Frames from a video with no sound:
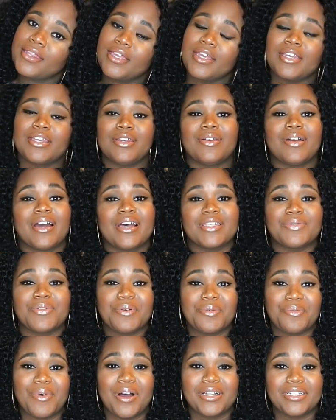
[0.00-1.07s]
thank you guys
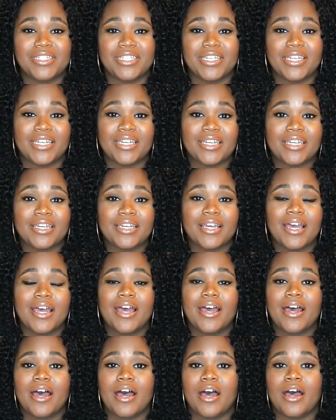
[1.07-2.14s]
for watching.
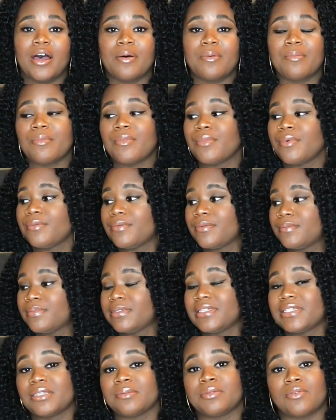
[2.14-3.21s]
Um,
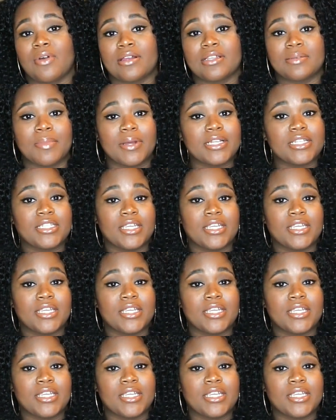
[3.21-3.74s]
please subscribe to my